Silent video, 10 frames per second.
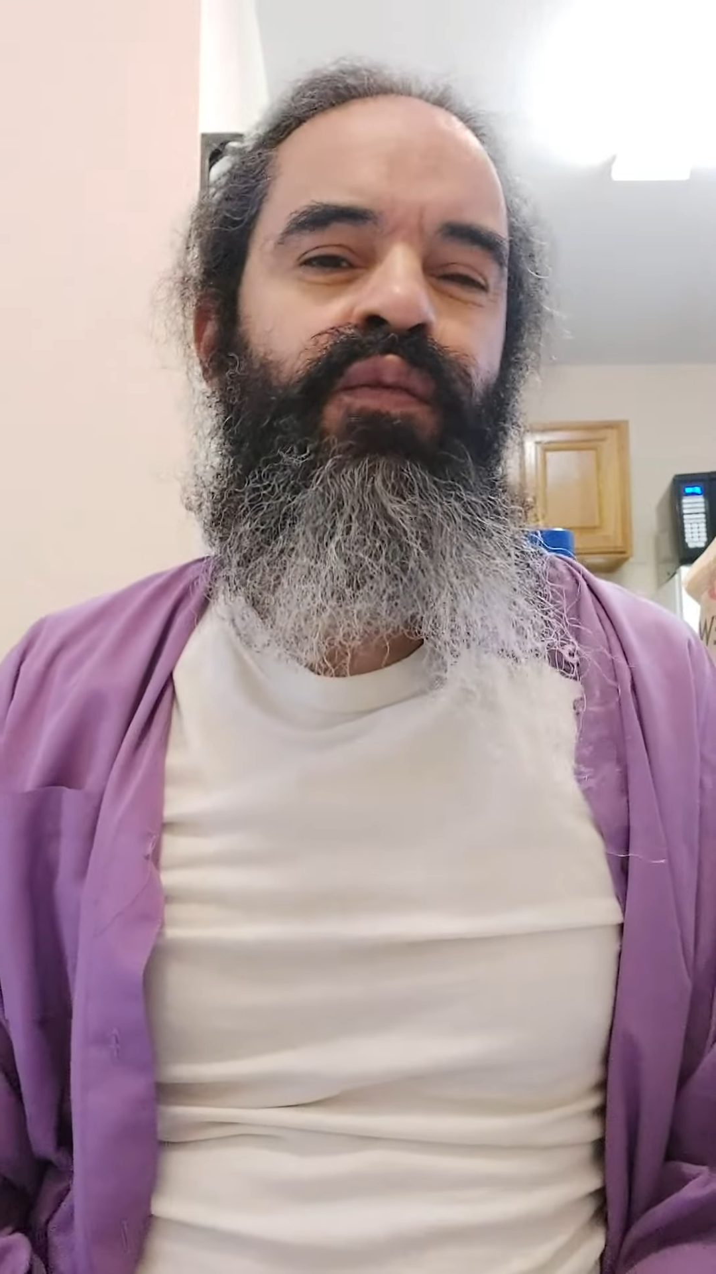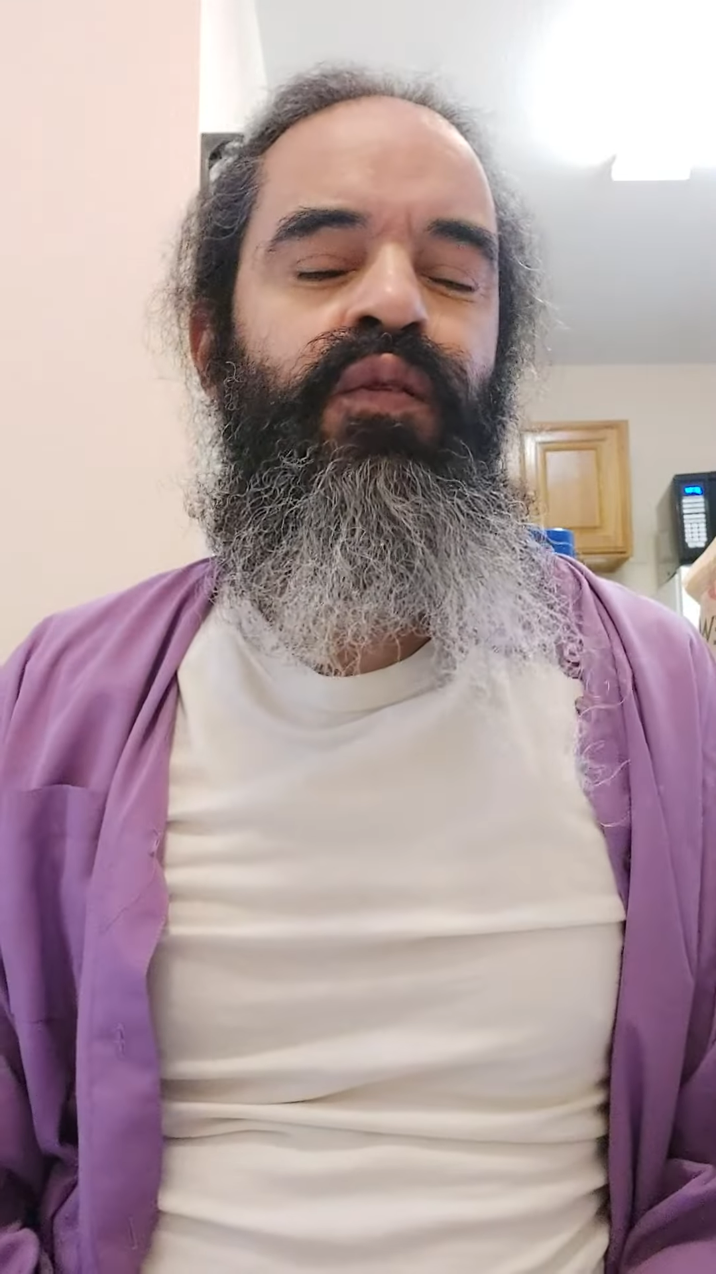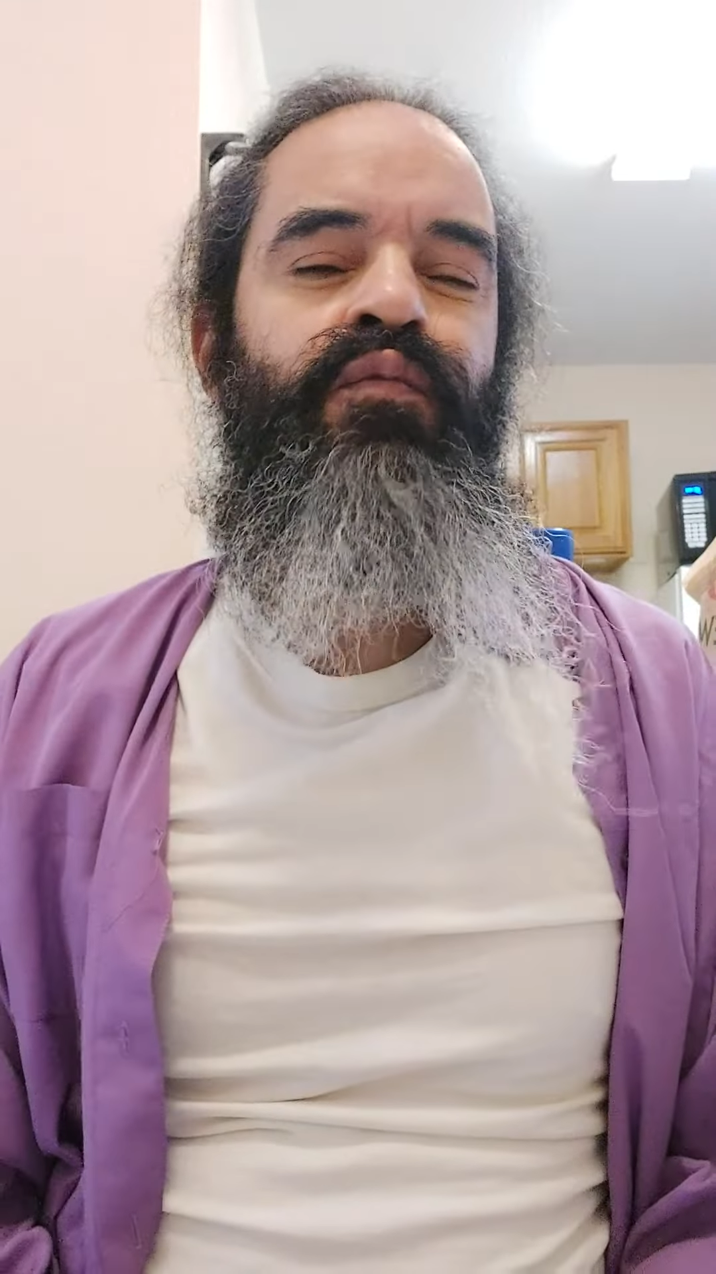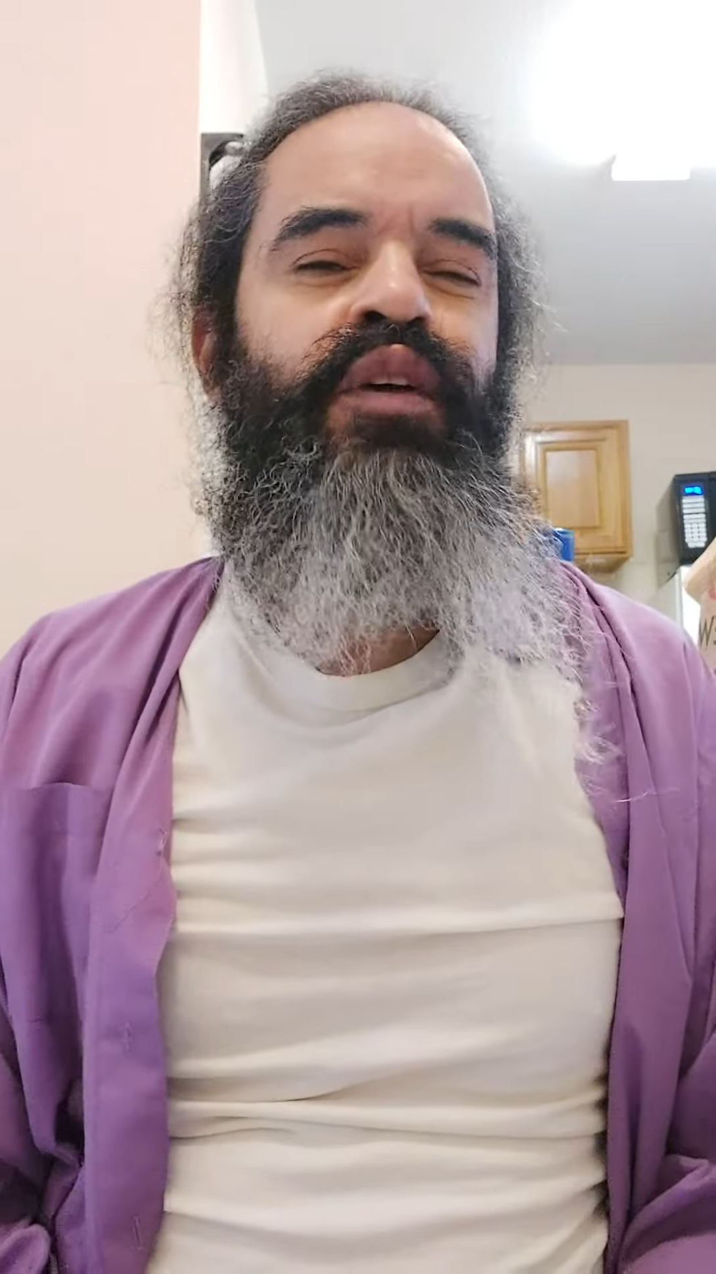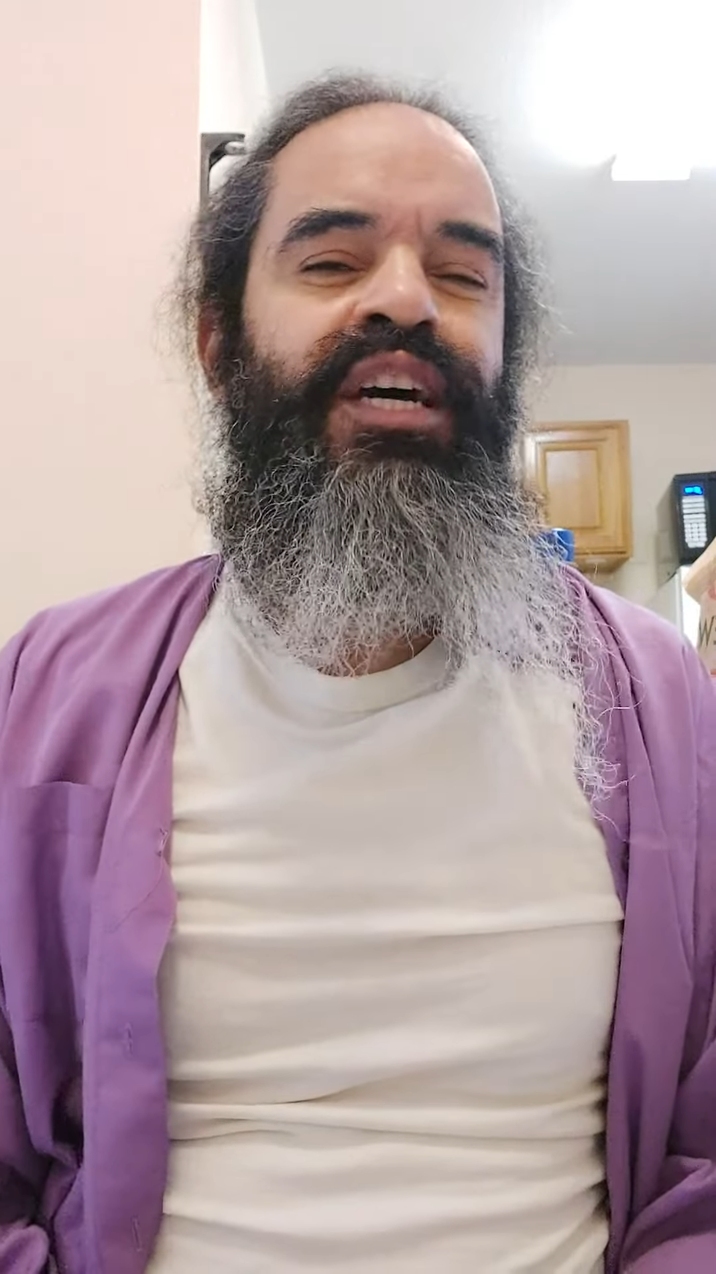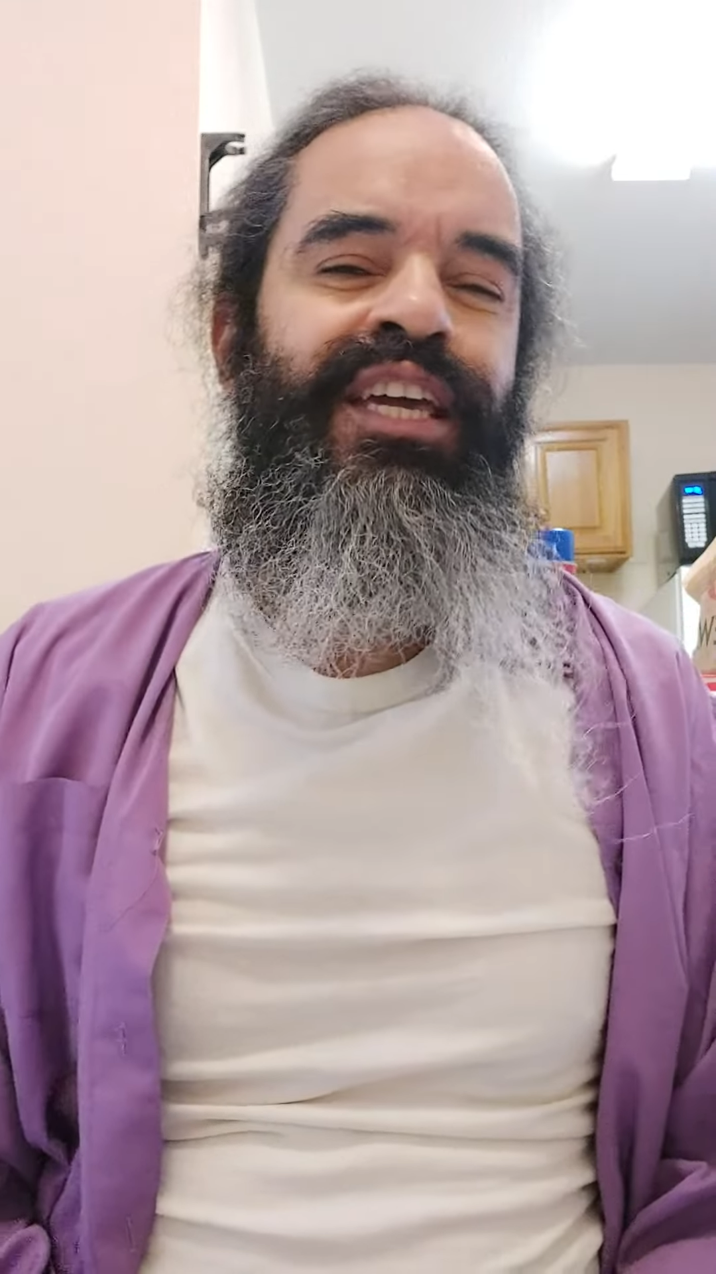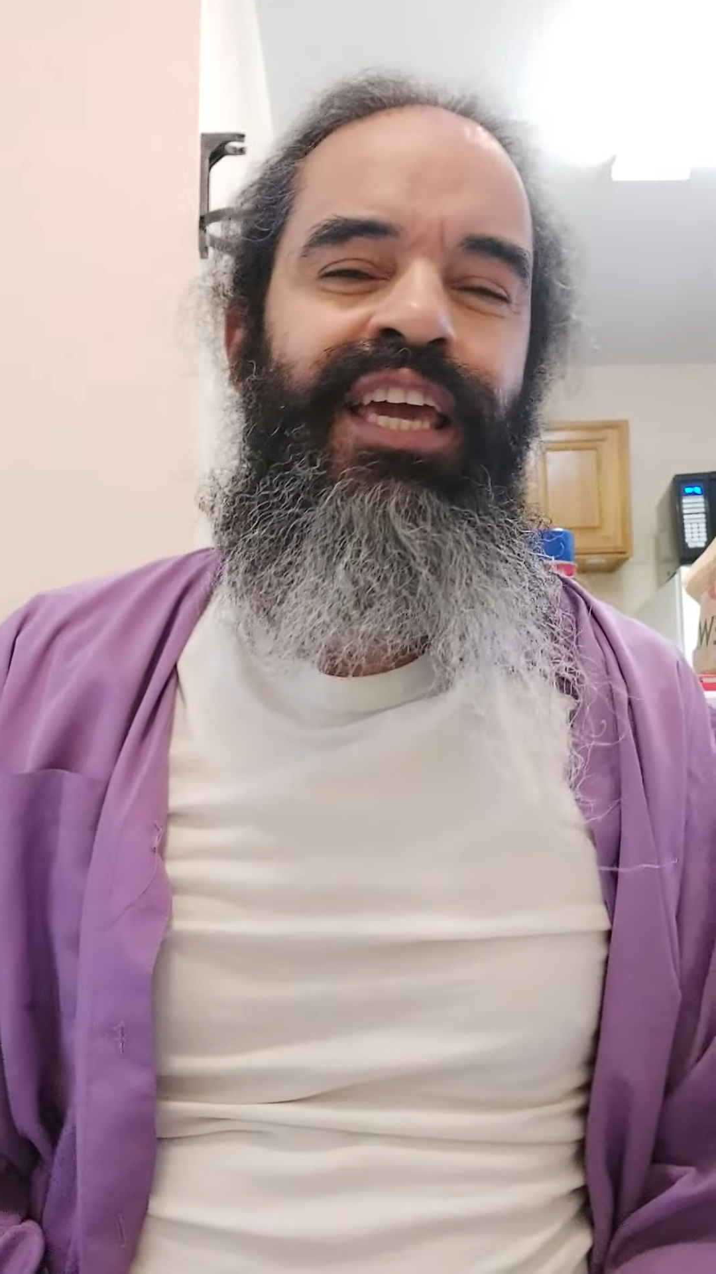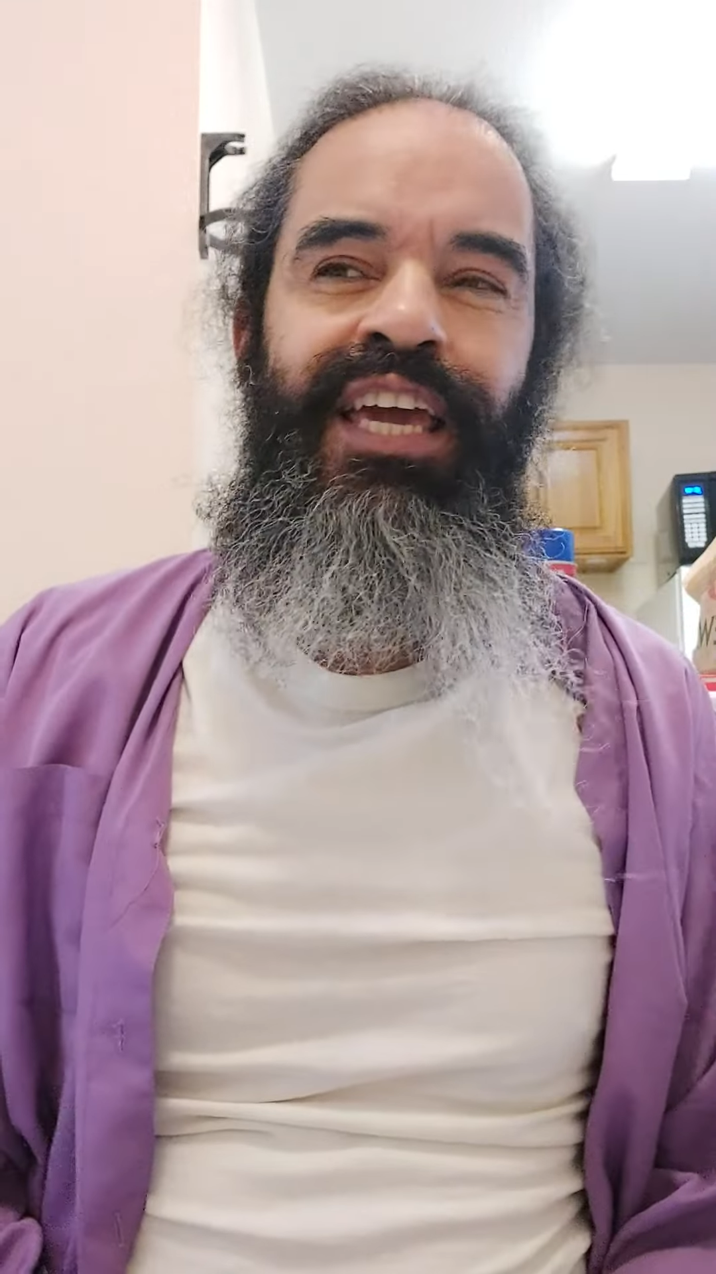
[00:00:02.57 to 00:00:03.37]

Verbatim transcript: through my